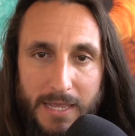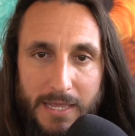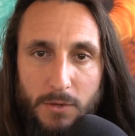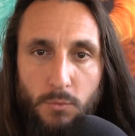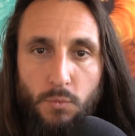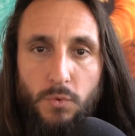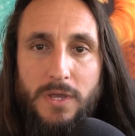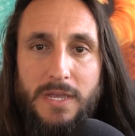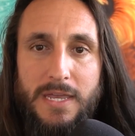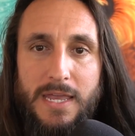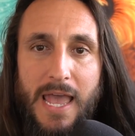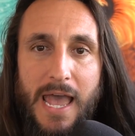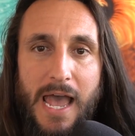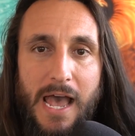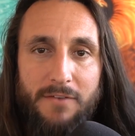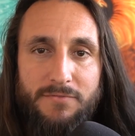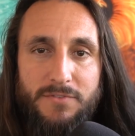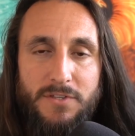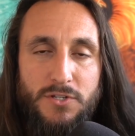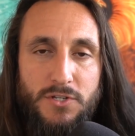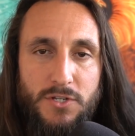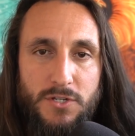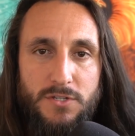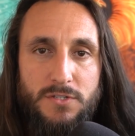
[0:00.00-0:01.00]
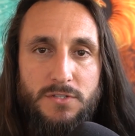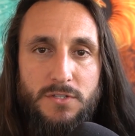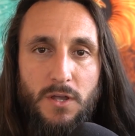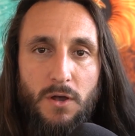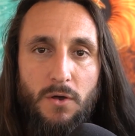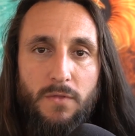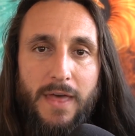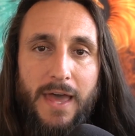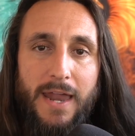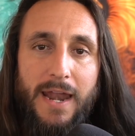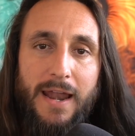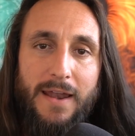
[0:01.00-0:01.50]
We have to just
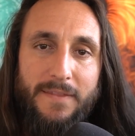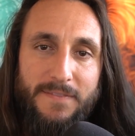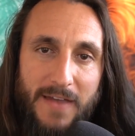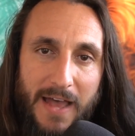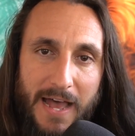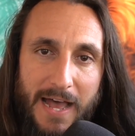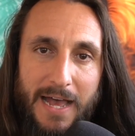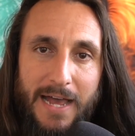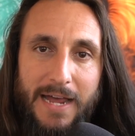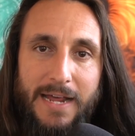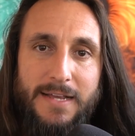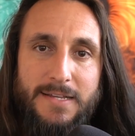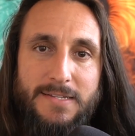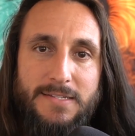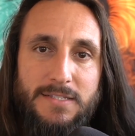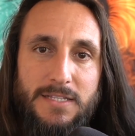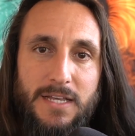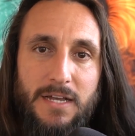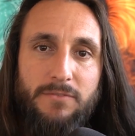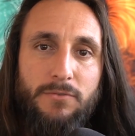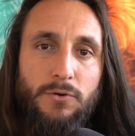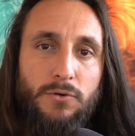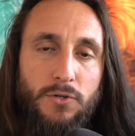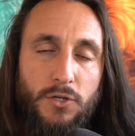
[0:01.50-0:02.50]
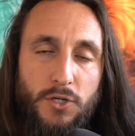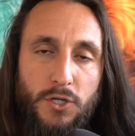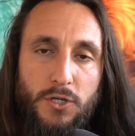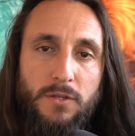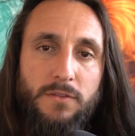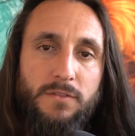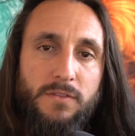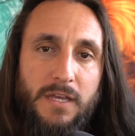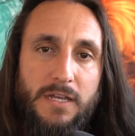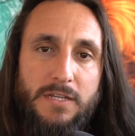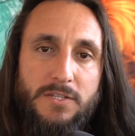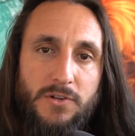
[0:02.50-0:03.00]
know that at the highest level,
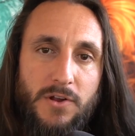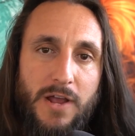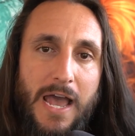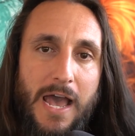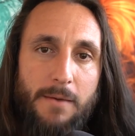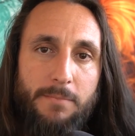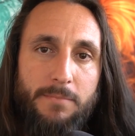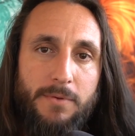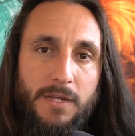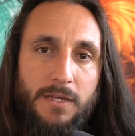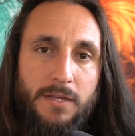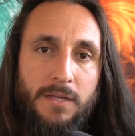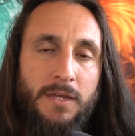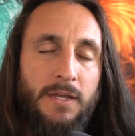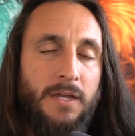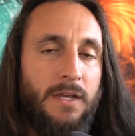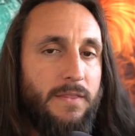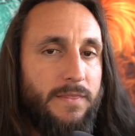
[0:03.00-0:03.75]
good things are happening.